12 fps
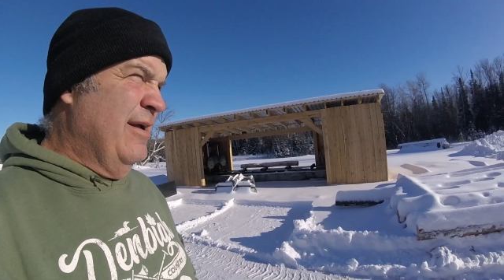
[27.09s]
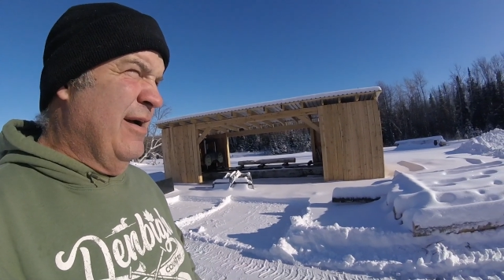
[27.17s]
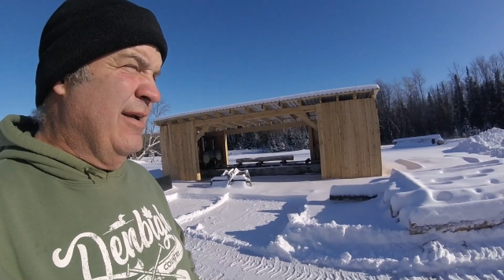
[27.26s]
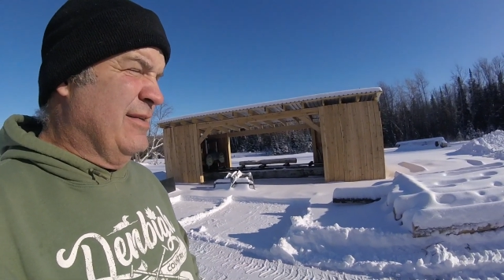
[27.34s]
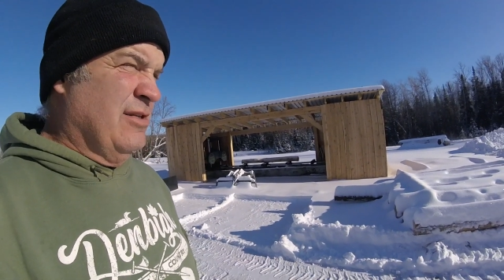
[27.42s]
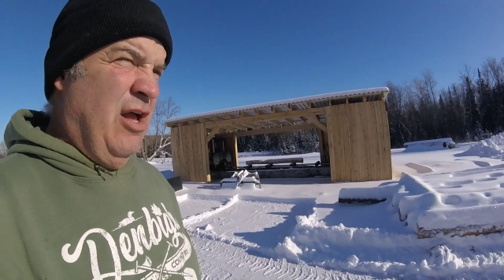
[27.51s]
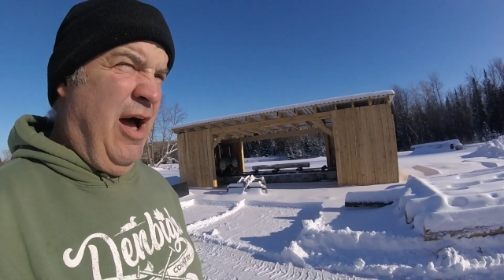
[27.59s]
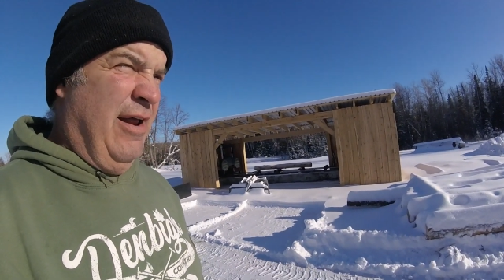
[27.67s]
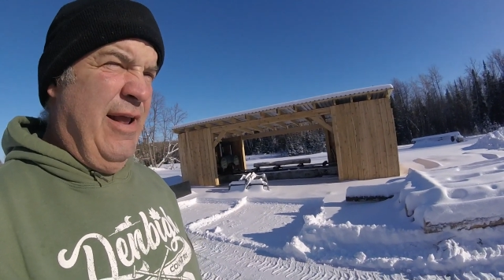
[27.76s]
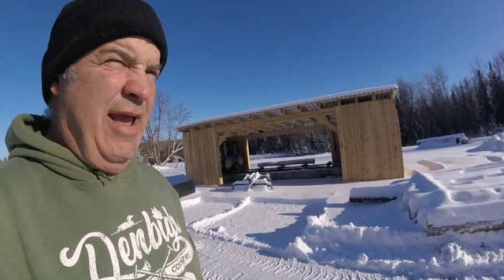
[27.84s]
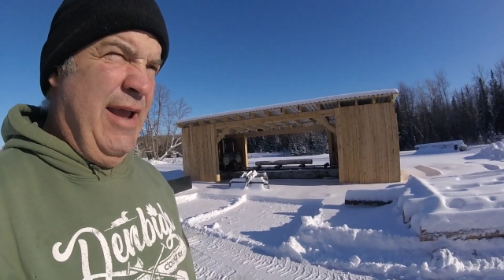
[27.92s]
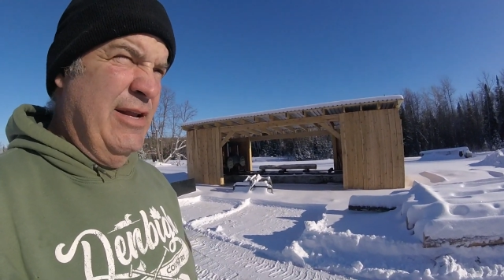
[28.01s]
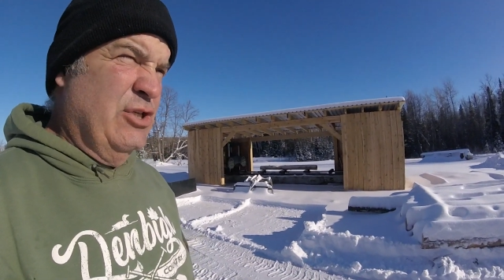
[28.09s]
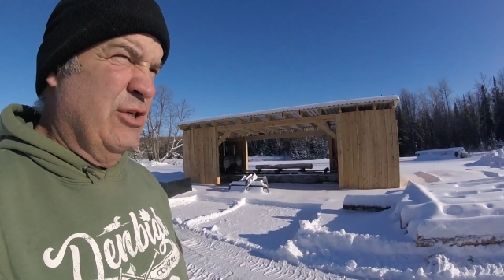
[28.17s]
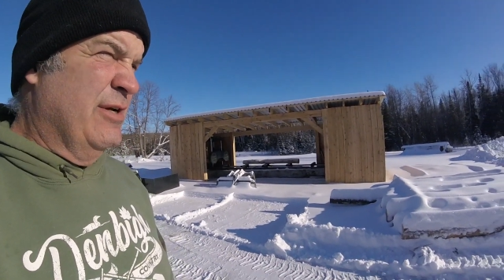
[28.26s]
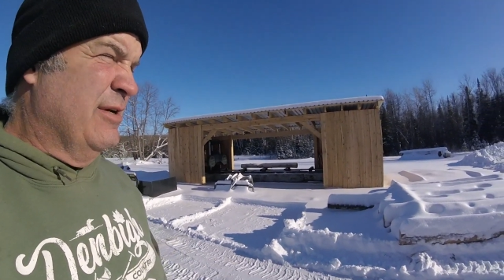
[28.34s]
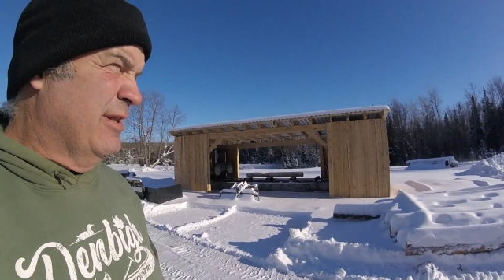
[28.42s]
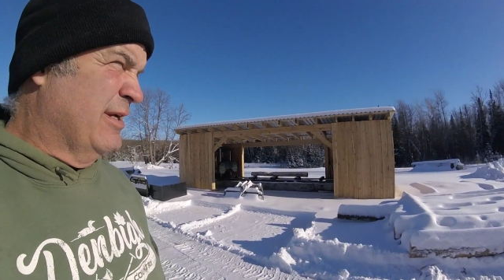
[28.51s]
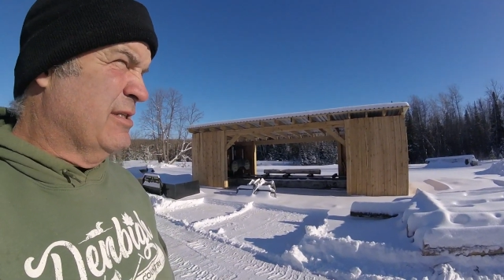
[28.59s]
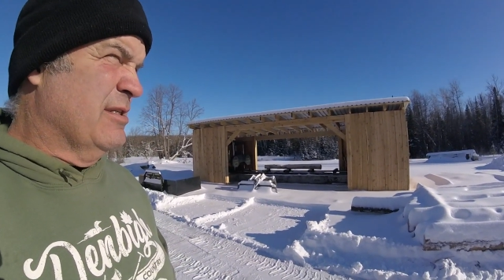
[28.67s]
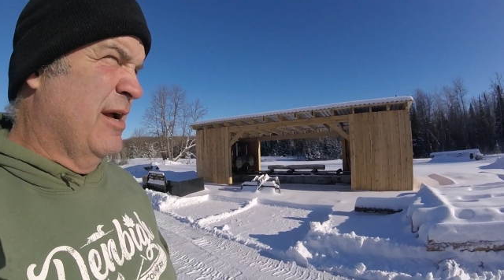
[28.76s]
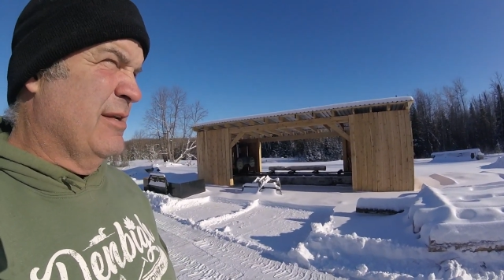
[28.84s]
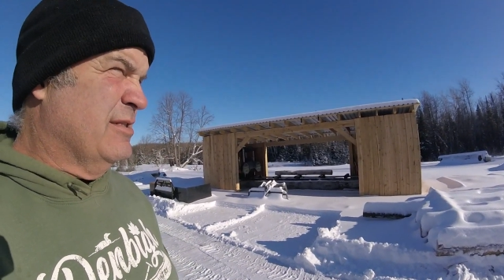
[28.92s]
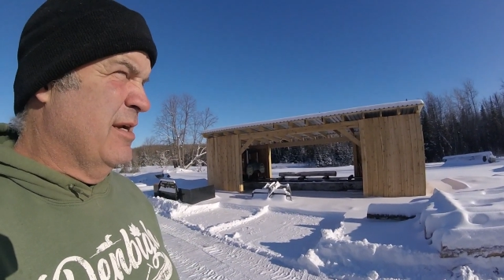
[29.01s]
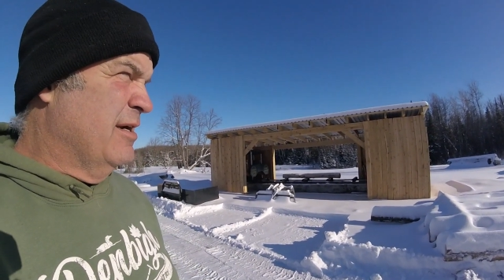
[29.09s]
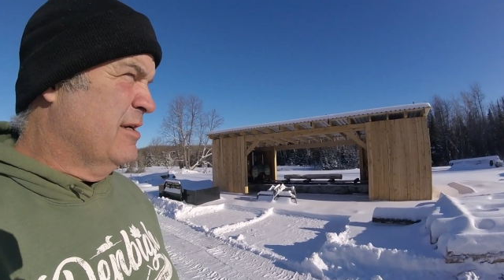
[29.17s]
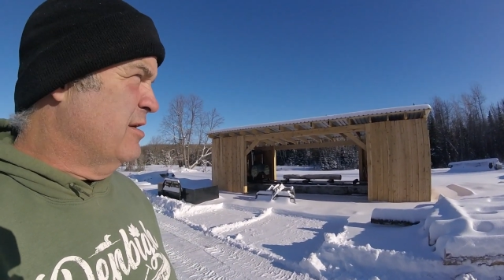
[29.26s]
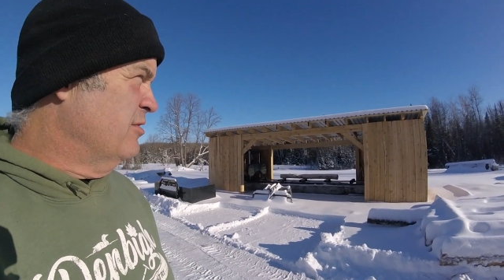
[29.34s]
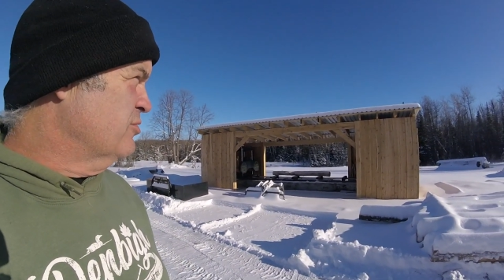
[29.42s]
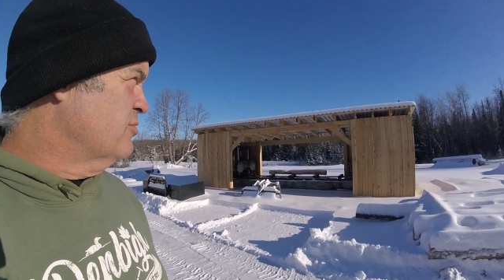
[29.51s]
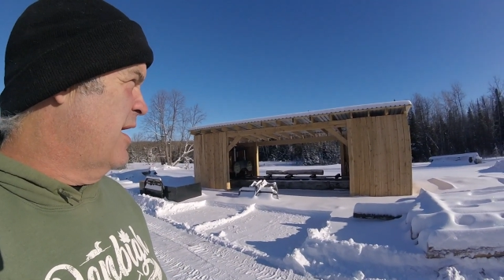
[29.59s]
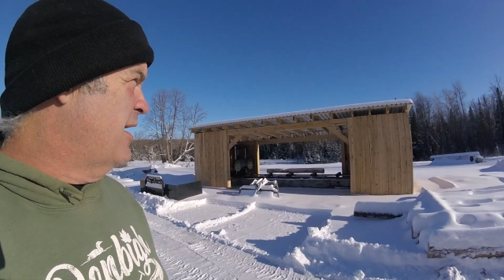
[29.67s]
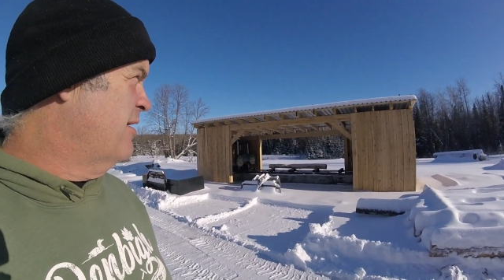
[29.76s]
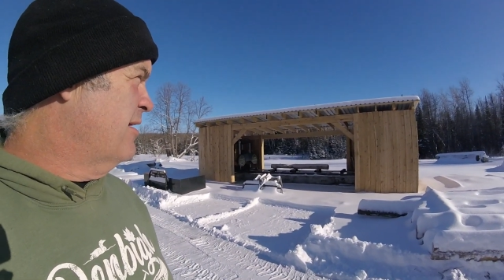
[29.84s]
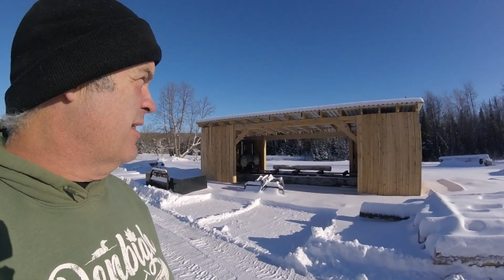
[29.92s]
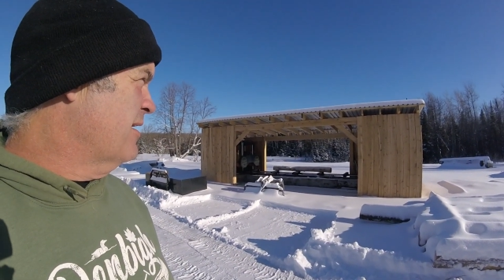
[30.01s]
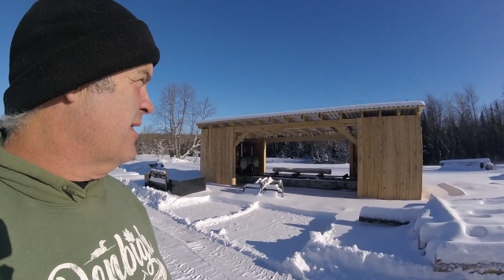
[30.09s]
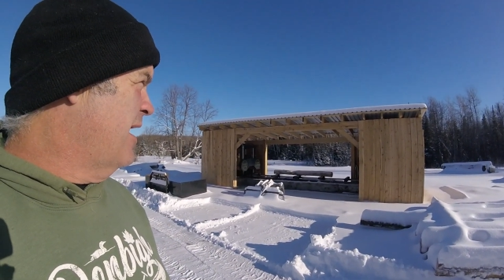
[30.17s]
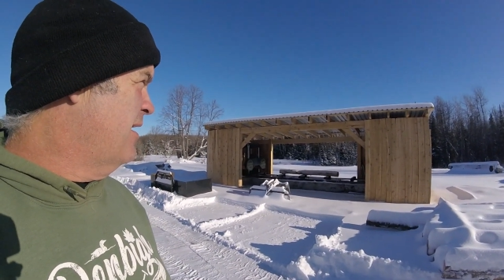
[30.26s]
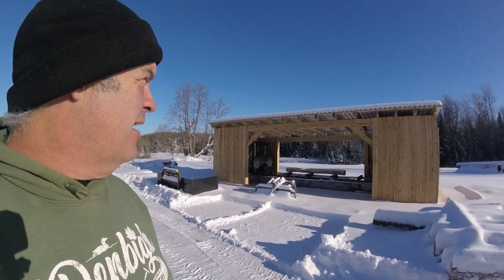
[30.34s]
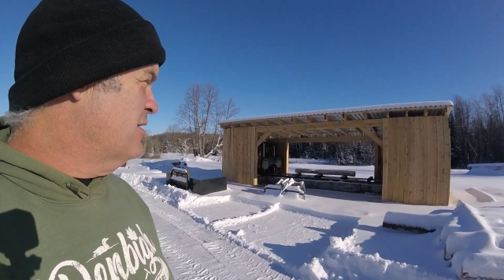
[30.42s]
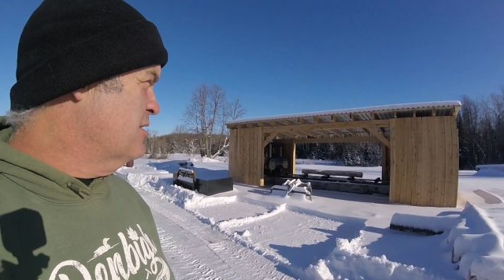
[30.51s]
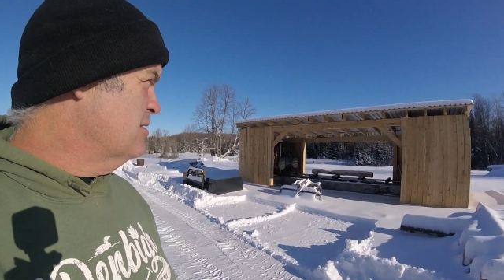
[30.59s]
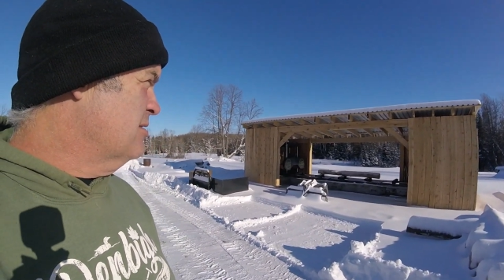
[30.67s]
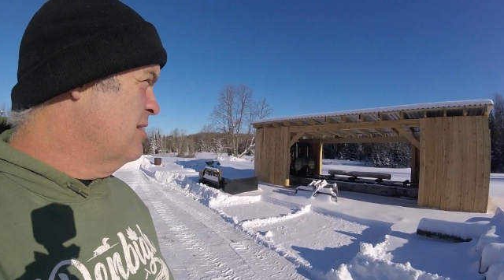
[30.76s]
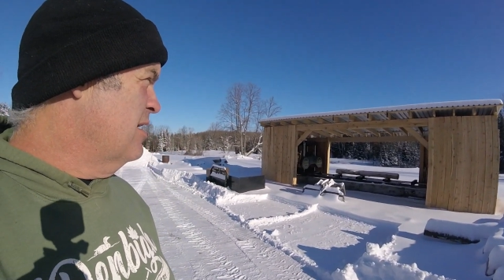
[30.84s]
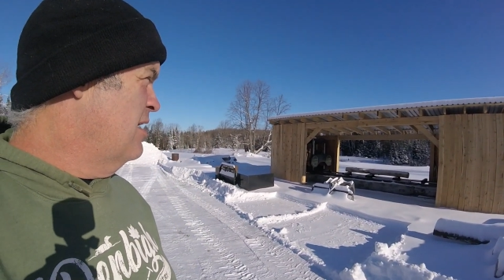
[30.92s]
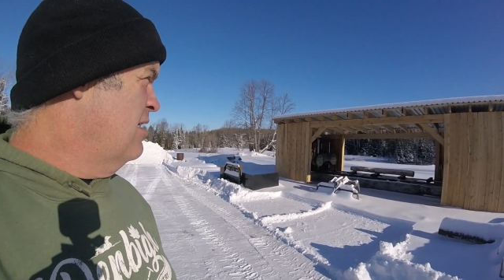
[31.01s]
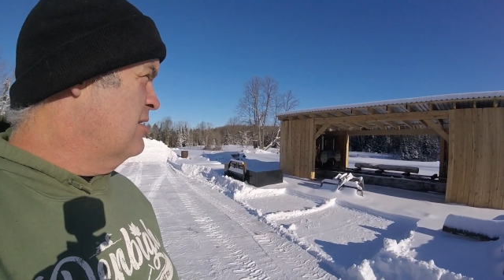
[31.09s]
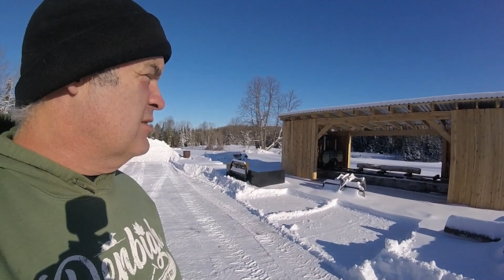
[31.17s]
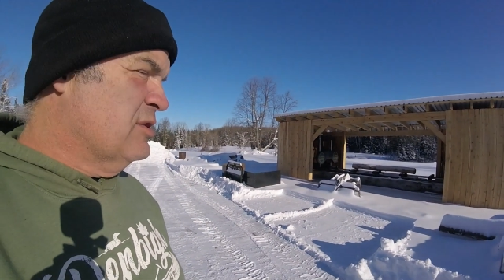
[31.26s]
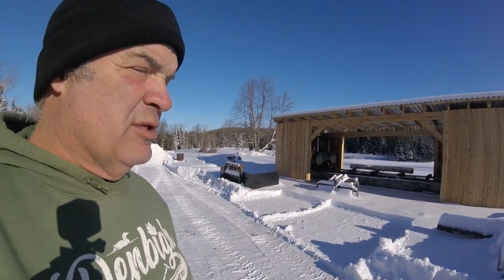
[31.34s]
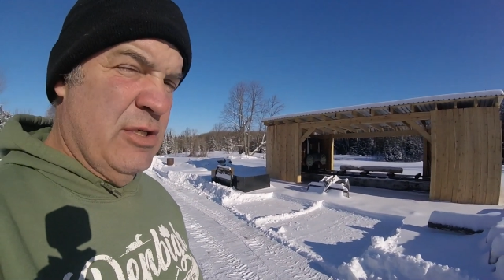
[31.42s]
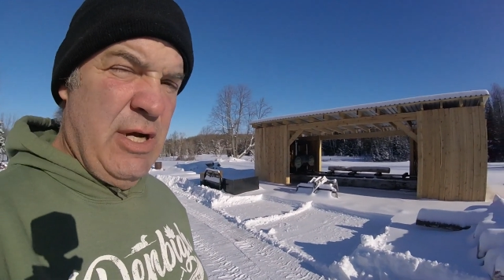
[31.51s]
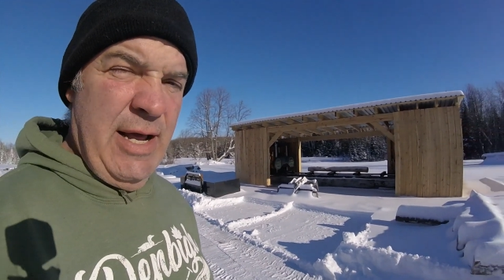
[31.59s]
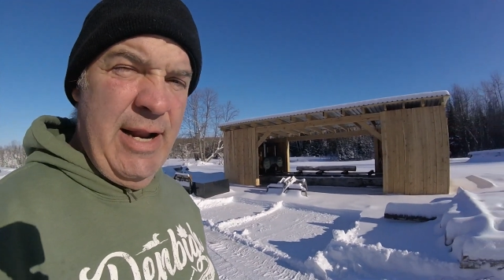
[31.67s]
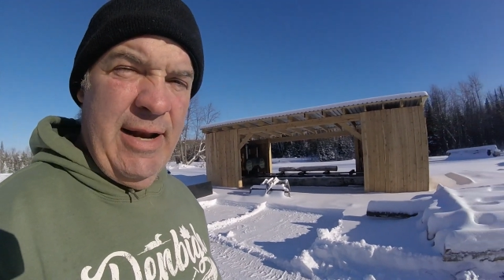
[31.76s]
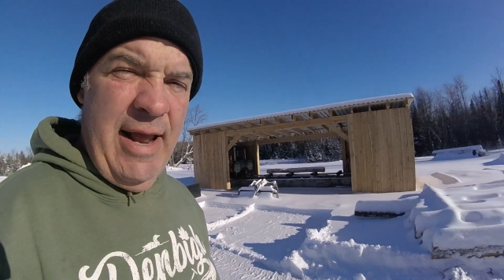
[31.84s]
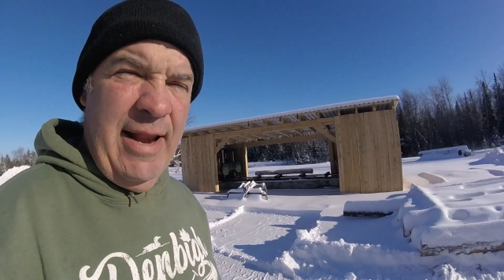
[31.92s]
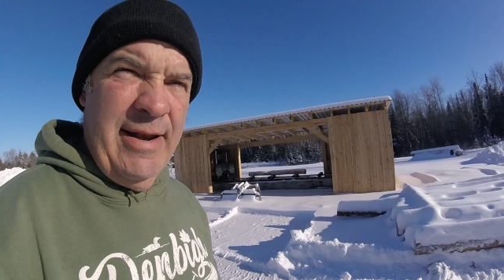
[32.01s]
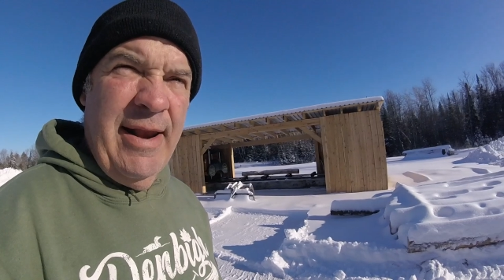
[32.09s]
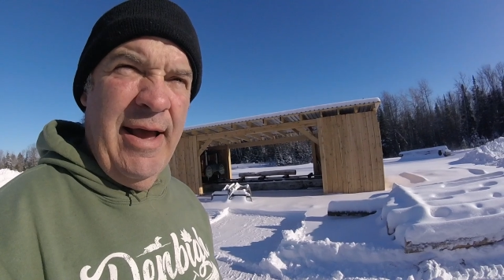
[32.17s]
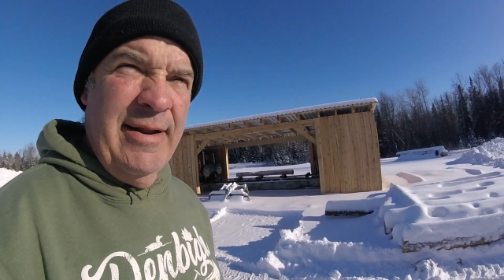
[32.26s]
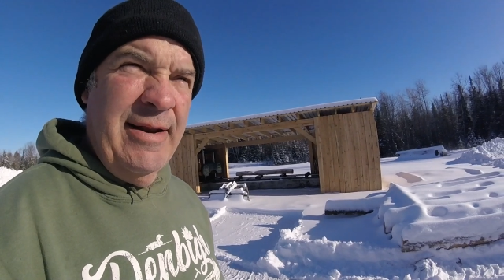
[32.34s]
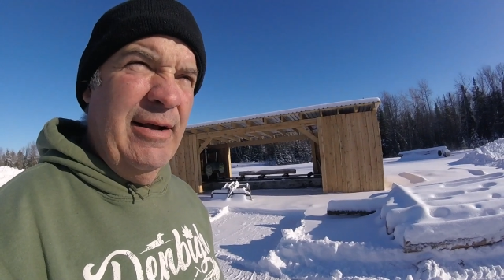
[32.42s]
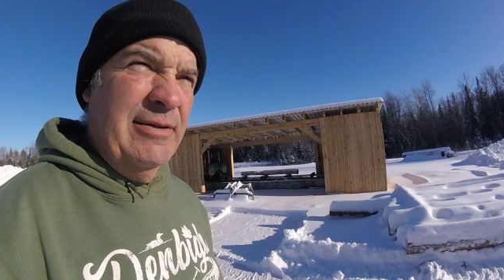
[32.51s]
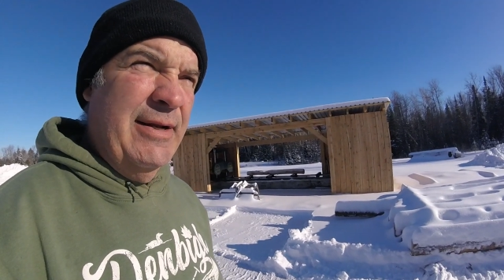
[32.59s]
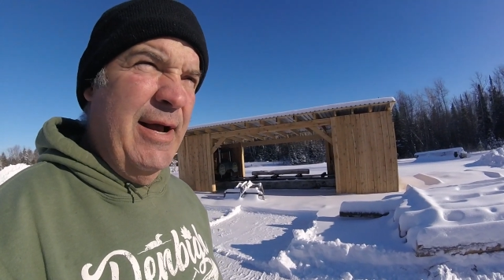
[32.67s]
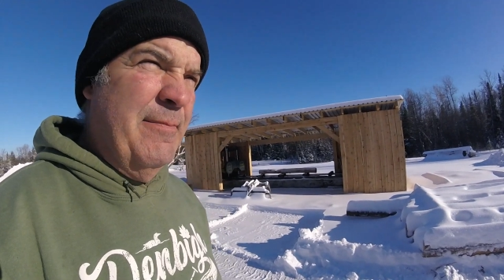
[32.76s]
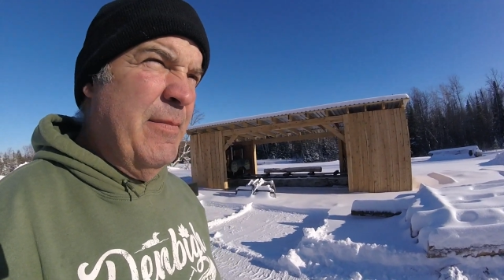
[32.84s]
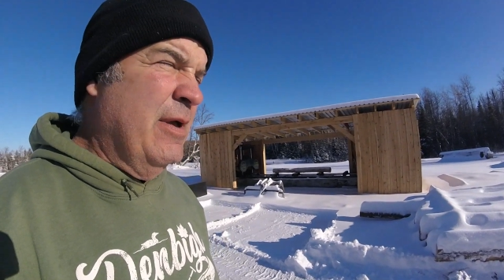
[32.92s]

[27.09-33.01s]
It's not aged, like it's not kiln drying or anything like that. I just cut it and nailed it up,